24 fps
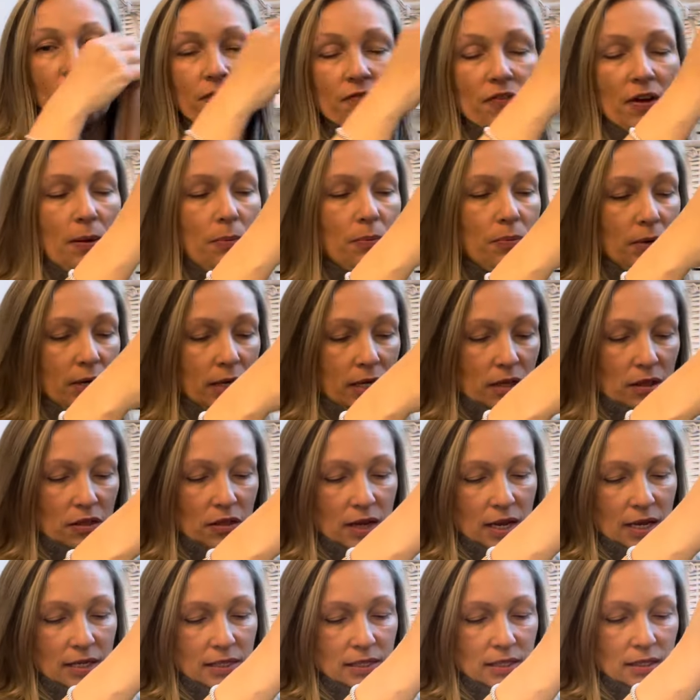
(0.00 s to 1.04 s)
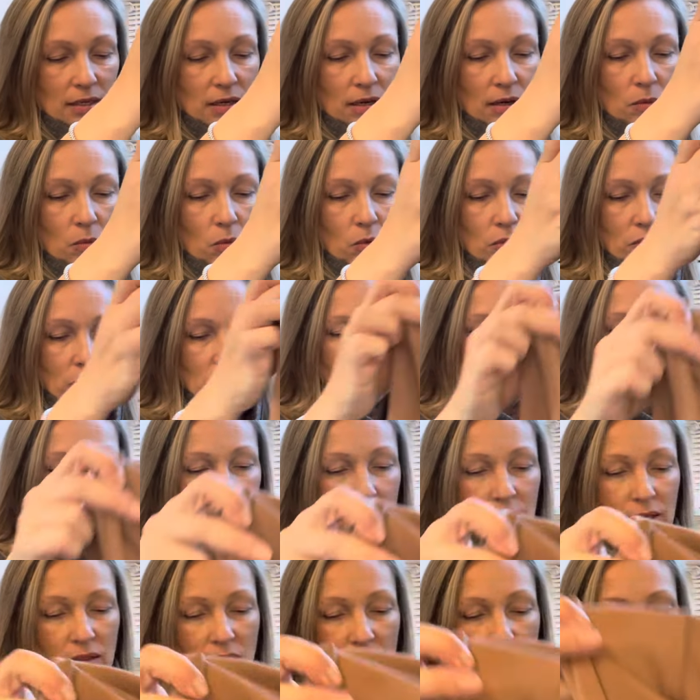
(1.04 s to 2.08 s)
fabric that I want to
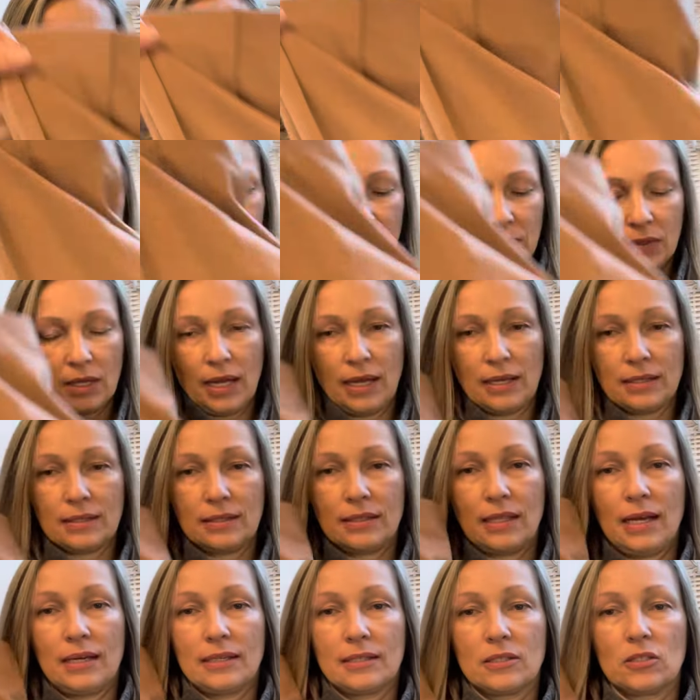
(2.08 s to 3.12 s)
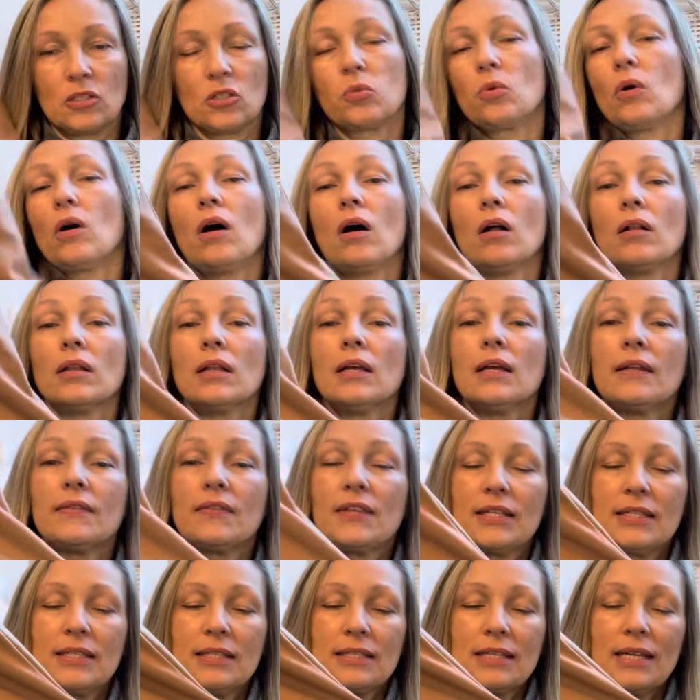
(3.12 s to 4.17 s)
make them in, as that is a toile,
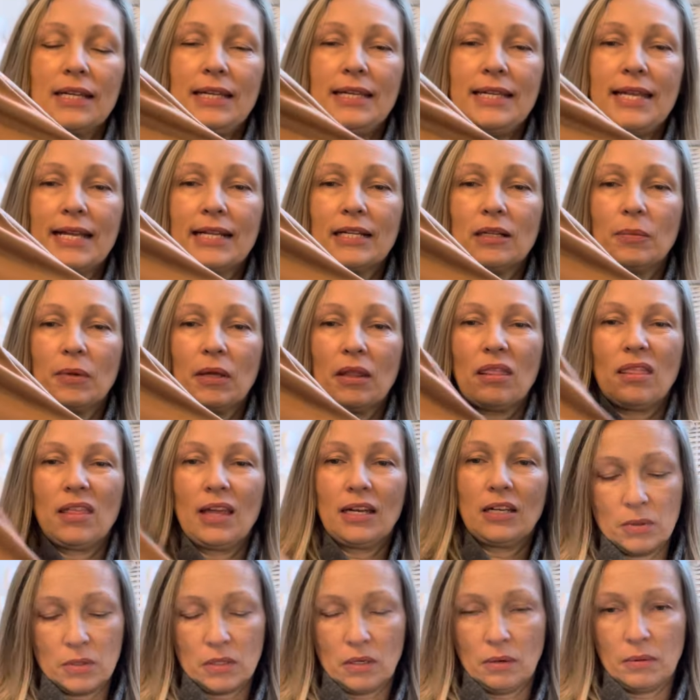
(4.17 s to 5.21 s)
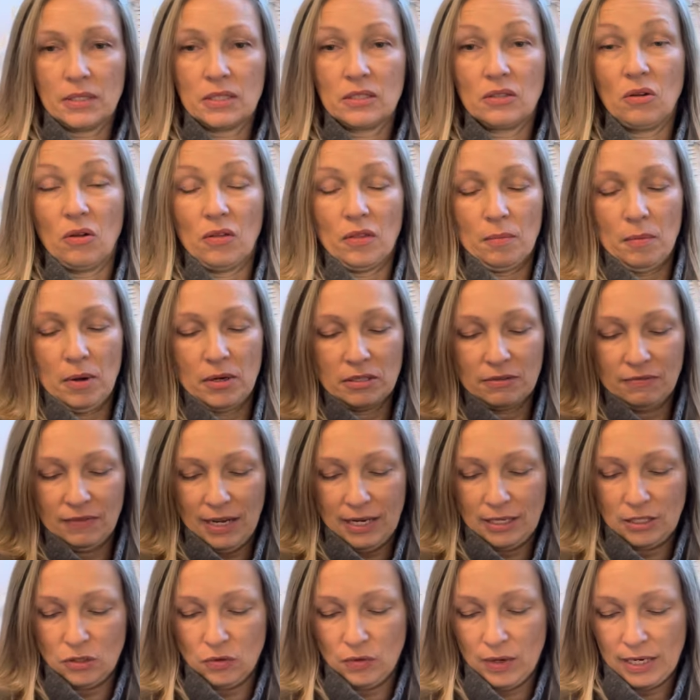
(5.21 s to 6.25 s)
this is a little bit thin, so it's not the most
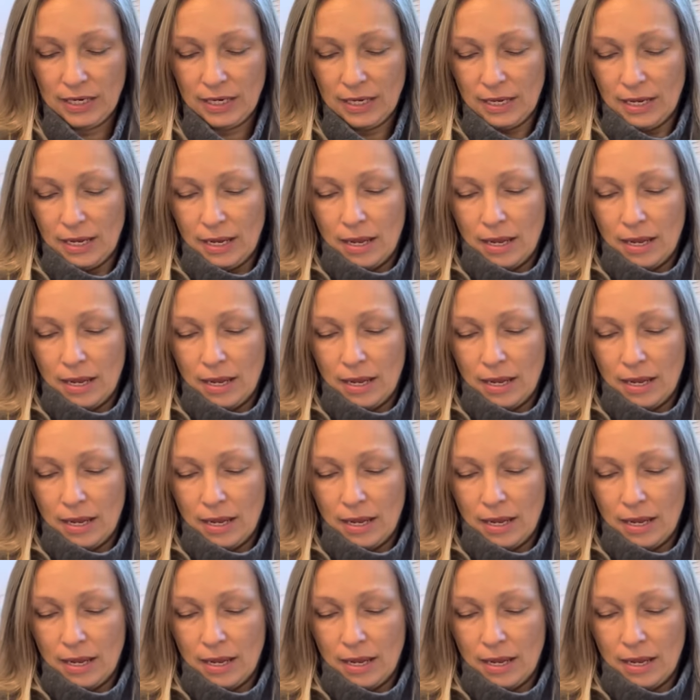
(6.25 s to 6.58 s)
flattering.